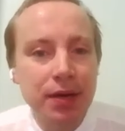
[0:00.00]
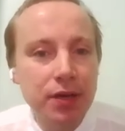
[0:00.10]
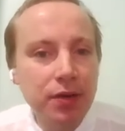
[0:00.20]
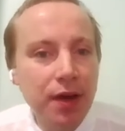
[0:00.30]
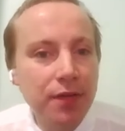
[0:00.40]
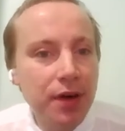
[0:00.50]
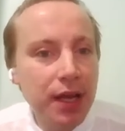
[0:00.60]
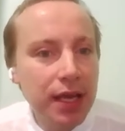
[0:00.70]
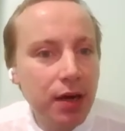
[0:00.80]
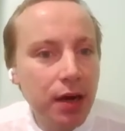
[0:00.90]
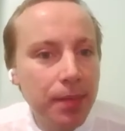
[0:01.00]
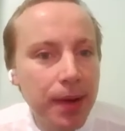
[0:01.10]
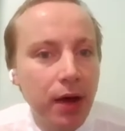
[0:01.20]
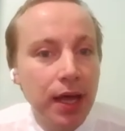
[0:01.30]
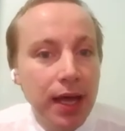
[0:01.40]
Did you ever hear
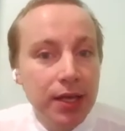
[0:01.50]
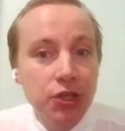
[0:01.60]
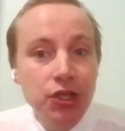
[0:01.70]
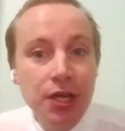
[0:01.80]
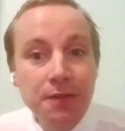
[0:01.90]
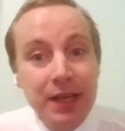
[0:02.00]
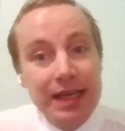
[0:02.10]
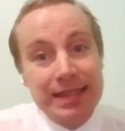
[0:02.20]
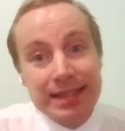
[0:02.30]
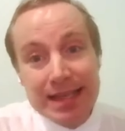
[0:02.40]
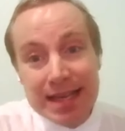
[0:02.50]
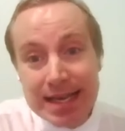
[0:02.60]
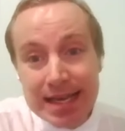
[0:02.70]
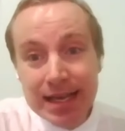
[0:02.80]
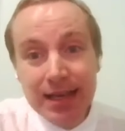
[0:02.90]
about shifting sea?